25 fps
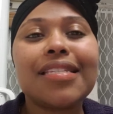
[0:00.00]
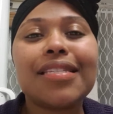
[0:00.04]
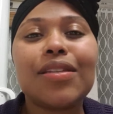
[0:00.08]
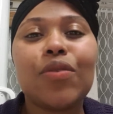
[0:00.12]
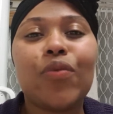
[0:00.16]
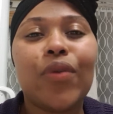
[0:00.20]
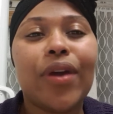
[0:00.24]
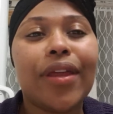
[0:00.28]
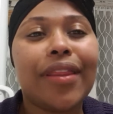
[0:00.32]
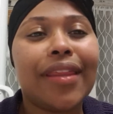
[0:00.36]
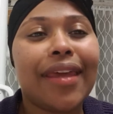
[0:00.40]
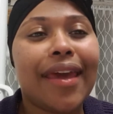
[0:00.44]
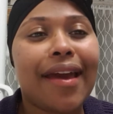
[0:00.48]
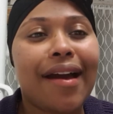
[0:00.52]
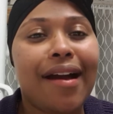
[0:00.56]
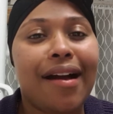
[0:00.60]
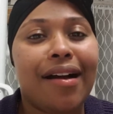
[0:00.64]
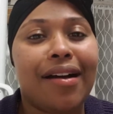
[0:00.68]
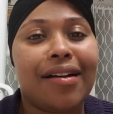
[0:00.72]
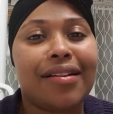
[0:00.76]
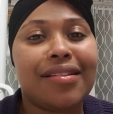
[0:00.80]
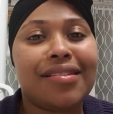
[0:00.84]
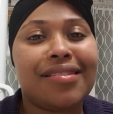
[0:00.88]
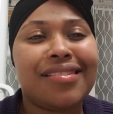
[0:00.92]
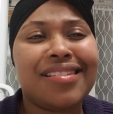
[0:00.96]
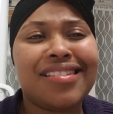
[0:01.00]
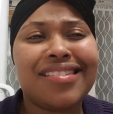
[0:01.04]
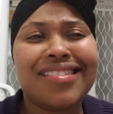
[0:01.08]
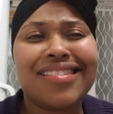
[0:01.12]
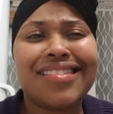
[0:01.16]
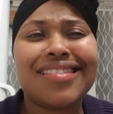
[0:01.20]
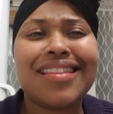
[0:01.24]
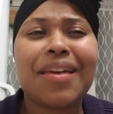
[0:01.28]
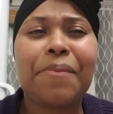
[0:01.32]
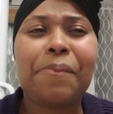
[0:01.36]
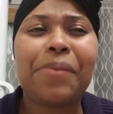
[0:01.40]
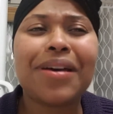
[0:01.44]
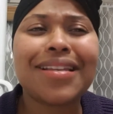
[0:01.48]
the way they are, just
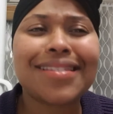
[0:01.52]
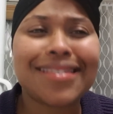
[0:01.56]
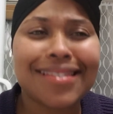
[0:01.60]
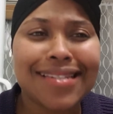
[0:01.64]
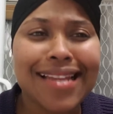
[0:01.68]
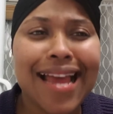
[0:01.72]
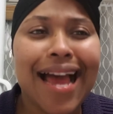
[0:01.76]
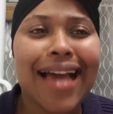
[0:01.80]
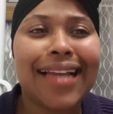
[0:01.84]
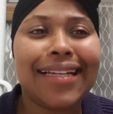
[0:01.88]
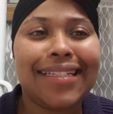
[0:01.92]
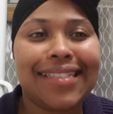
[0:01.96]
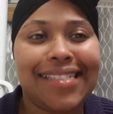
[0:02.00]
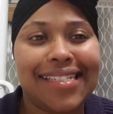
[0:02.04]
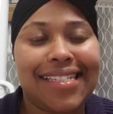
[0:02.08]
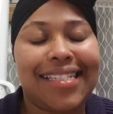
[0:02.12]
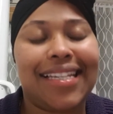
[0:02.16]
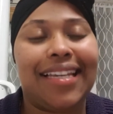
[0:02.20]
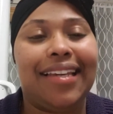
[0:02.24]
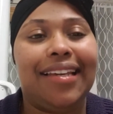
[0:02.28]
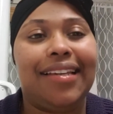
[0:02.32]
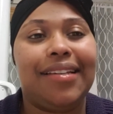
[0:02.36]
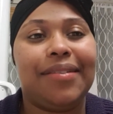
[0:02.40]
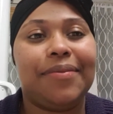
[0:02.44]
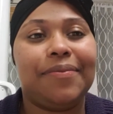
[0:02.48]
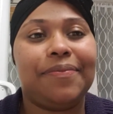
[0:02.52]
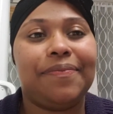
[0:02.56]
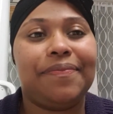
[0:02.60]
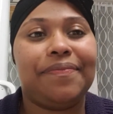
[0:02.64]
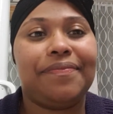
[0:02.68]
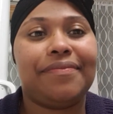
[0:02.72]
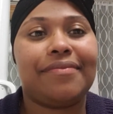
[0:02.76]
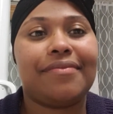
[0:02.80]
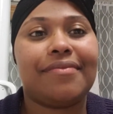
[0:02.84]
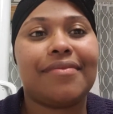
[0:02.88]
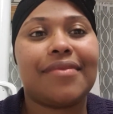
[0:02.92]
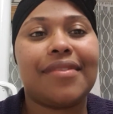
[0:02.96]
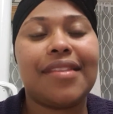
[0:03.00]
their personality.
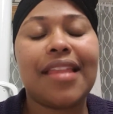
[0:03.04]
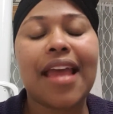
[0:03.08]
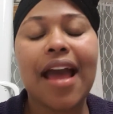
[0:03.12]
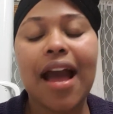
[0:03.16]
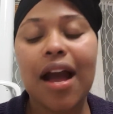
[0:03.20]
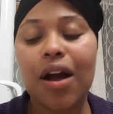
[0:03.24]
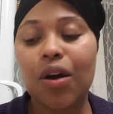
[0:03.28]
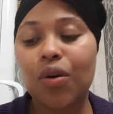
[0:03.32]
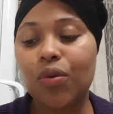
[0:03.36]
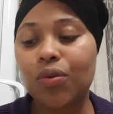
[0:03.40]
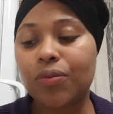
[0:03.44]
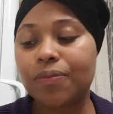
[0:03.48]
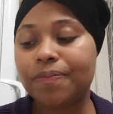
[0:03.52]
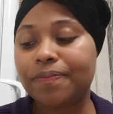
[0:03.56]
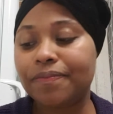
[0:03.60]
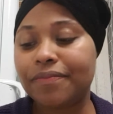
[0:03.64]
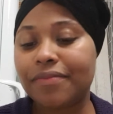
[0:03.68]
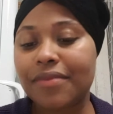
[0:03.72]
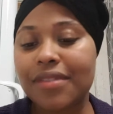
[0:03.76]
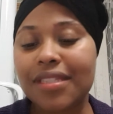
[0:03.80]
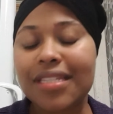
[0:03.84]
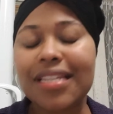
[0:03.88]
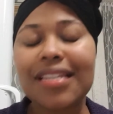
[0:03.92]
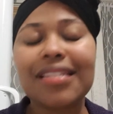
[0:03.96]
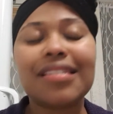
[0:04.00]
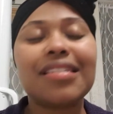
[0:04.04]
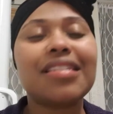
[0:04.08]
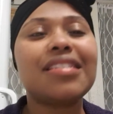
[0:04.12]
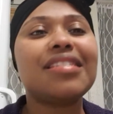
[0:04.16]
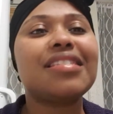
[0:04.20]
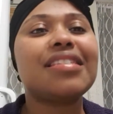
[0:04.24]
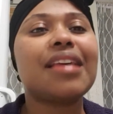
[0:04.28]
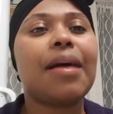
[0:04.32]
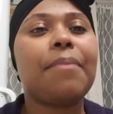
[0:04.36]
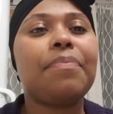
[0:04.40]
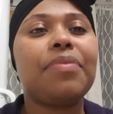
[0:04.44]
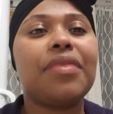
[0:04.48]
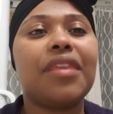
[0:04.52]
Now, this is
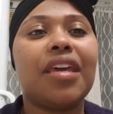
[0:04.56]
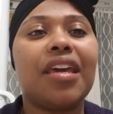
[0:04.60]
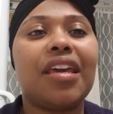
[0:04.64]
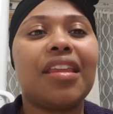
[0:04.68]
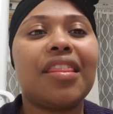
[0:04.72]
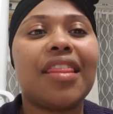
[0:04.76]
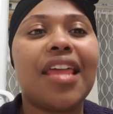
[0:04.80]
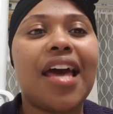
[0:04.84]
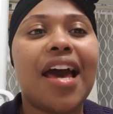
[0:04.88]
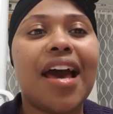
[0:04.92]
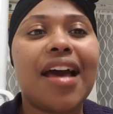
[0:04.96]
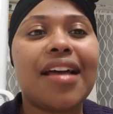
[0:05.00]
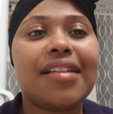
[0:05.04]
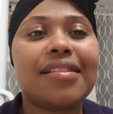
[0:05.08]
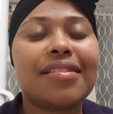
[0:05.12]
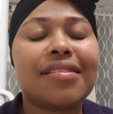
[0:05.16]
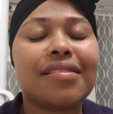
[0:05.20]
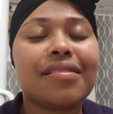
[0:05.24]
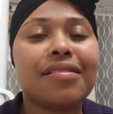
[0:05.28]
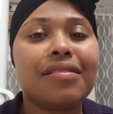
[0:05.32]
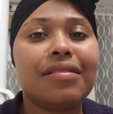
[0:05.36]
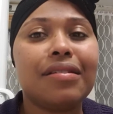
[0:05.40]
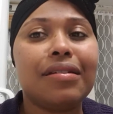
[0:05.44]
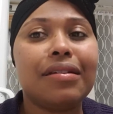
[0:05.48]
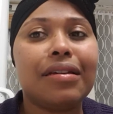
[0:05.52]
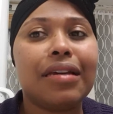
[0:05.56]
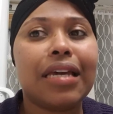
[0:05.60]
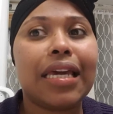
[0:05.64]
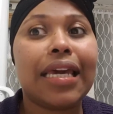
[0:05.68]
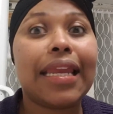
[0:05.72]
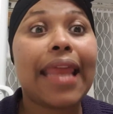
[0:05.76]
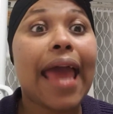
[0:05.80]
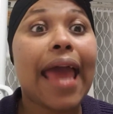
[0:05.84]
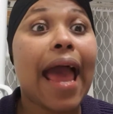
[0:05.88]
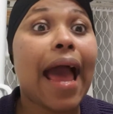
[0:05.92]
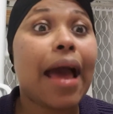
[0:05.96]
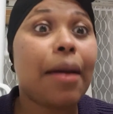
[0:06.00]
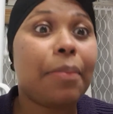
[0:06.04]
something that it
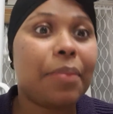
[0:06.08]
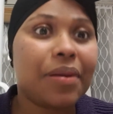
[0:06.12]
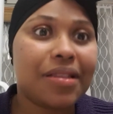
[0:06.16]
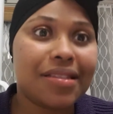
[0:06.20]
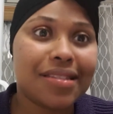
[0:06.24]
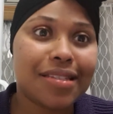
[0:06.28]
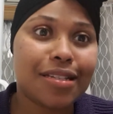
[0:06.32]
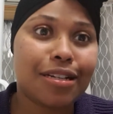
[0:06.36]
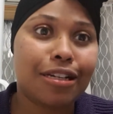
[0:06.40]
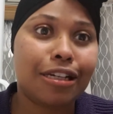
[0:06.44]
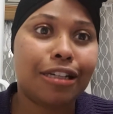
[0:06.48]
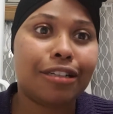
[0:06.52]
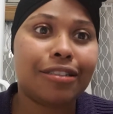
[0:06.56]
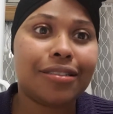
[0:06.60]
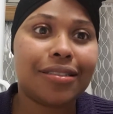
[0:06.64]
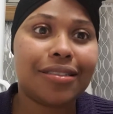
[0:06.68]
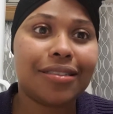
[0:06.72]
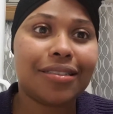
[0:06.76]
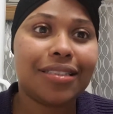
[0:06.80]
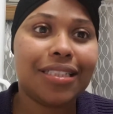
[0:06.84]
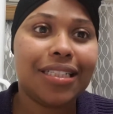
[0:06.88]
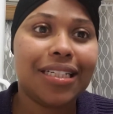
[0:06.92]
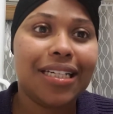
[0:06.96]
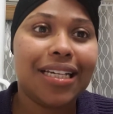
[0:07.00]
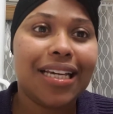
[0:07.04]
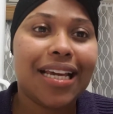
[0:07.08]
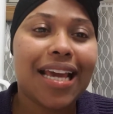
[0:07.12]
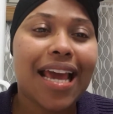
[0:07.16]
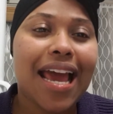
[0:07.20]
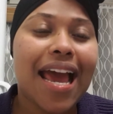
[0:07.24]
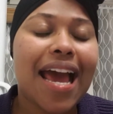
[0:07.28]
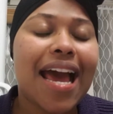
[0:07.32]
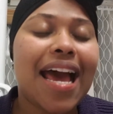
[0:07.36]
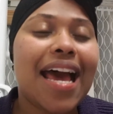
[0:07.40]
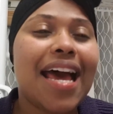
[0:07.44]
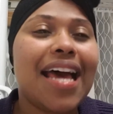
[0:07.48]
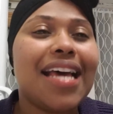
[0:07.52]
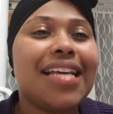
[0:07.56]
happens a lot,
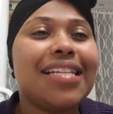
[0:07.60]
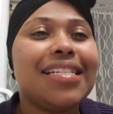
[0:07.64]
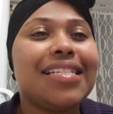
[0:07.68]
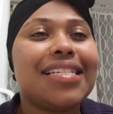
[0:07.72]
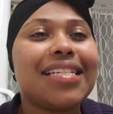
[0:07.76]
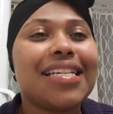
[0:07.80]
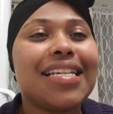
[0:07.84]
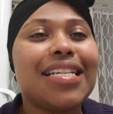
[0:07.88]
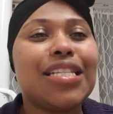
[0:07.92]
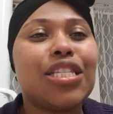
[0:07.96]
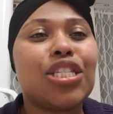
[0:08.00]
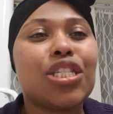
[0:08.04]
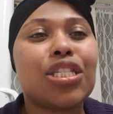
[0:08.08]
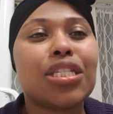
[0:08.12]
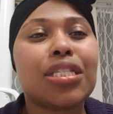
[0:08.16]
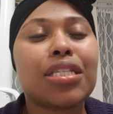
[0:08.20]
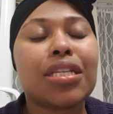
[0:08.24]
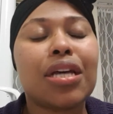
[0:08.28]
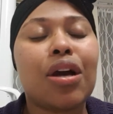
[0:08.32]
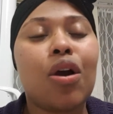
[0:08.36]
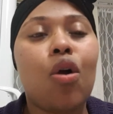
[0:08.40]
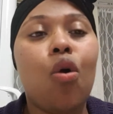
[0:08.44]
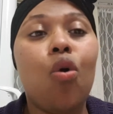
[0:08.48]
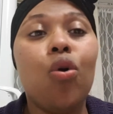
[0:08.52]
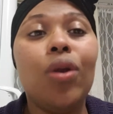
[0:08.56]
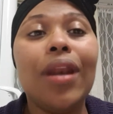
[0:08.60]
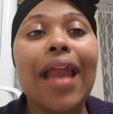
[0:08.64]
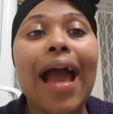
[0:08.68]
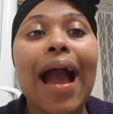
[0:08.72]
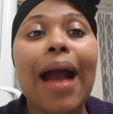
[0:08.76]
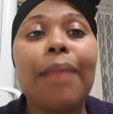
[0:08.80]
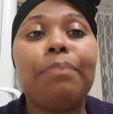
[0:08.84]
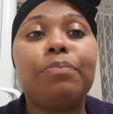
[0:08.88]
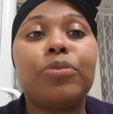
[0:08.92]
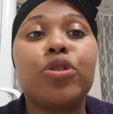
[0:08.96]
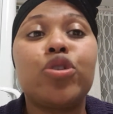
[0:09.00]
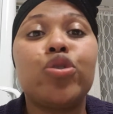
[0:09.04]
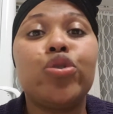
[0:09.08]
and it's all
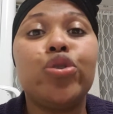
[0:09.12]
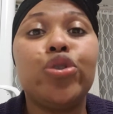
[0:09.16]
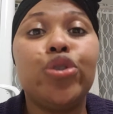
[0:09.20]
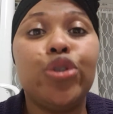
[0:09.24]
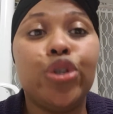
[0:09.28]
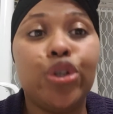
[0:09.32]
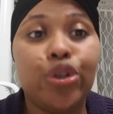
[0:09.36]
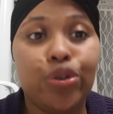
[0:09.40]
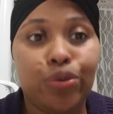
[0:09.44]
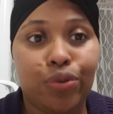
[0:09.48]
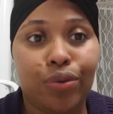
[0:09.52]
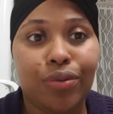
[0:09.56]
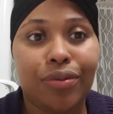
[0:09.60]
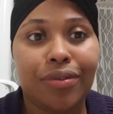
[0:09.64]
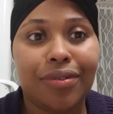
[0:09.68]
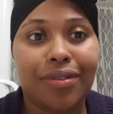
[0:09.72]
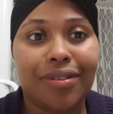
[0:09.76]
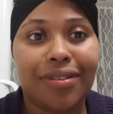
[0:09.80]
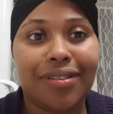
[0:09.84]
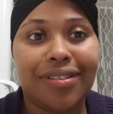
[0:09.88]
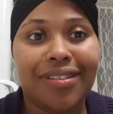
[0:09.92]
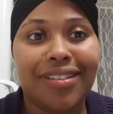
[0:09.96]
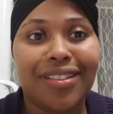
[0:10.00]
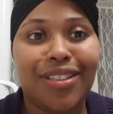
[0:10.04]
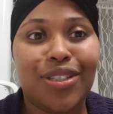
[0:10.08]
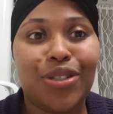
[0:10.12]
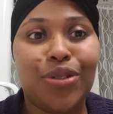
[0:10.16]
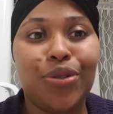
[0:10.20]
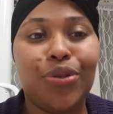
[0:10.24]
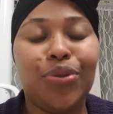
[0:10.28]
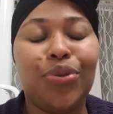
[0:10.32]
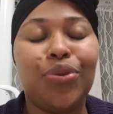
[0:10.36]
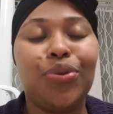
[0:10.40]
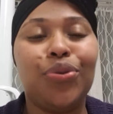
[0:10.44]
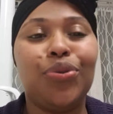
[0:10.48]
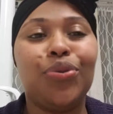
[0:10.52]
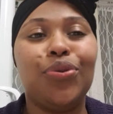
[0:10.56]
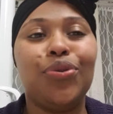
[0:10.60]
up to you
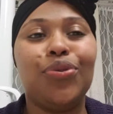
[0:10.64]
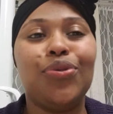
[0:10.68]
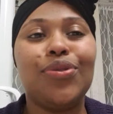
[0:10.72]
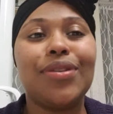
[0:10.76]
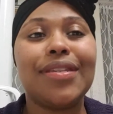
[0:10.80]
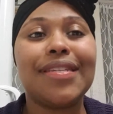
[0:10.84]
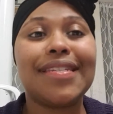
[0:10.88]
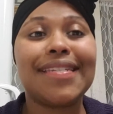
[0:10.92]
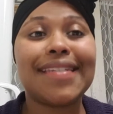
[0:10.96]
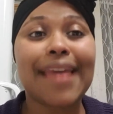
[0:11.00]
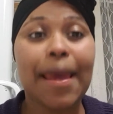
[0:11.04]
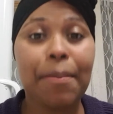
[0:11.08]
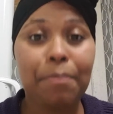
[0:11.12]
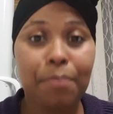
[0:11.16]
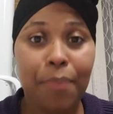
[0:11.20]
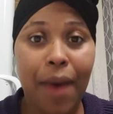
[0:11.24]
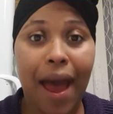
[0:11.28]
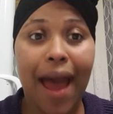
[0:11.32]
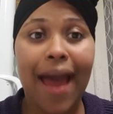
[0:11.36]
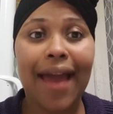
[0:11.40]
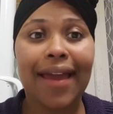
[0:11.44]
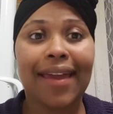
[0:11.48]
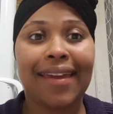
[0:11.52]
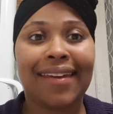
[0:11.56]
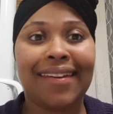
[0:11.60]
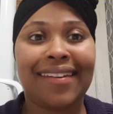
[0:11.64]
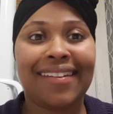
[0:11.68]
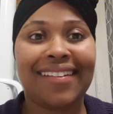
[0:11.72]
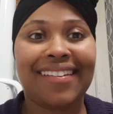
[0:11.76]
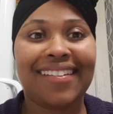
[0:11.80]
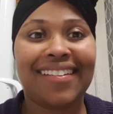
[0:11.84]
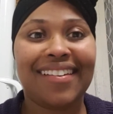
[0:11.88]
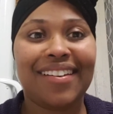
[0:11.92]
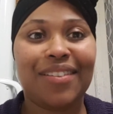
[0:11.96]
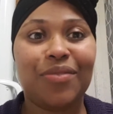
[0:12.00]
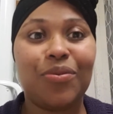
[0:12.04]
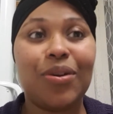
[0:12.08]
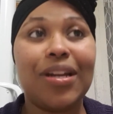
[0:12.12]
to step back
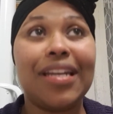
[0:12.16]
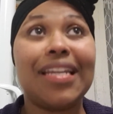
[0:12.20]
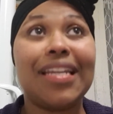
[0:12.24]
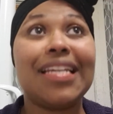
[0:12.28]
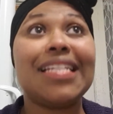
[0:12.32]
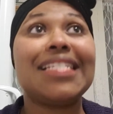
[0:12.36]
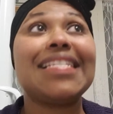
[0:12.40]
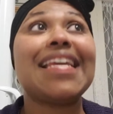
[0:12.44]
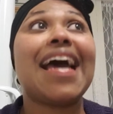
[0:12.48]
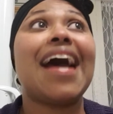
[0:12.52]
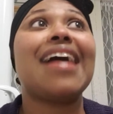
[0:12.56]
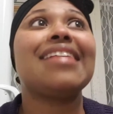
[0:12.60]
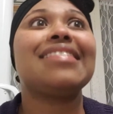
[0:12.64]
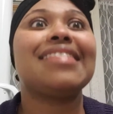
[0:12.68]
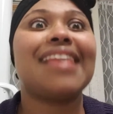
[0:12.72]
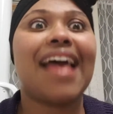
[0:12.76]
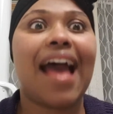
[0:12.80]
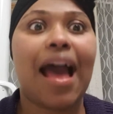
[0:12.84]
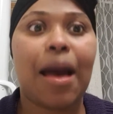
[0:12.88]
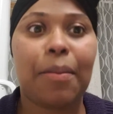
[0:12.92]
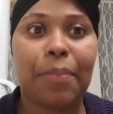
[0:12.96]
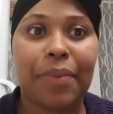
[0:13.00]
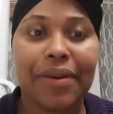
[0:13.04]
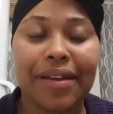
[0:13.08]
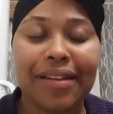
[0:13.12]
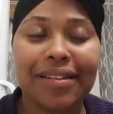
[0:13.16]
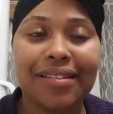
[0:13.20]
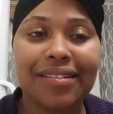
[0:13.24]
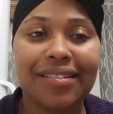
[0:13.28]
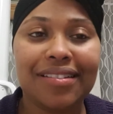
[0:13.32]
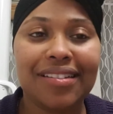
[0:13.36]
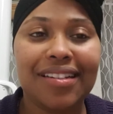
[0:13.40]
when it does happen.